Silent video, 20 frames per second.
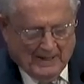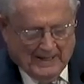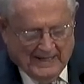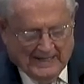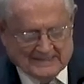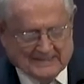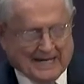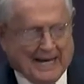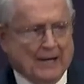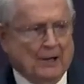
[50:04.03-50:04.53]

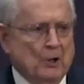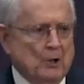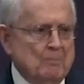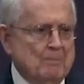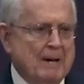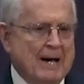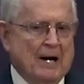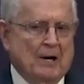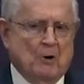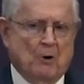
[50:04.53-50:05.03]
As I look
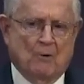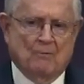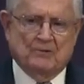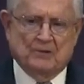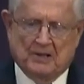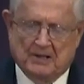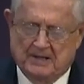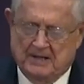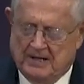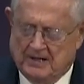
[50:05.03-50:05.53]
back over
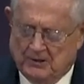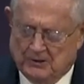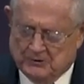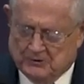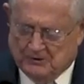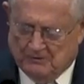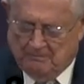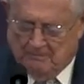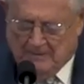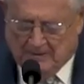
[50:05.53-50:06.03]
the
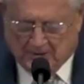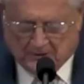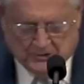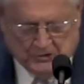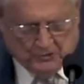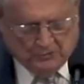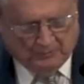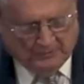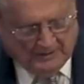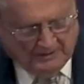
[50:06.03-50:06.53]
years of
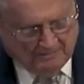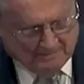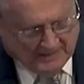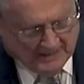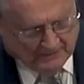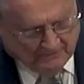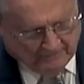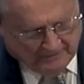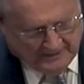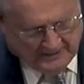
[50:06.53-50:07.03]
ministry,
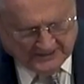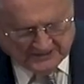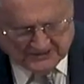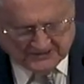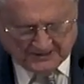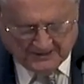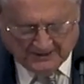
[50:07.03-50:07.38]
my greatest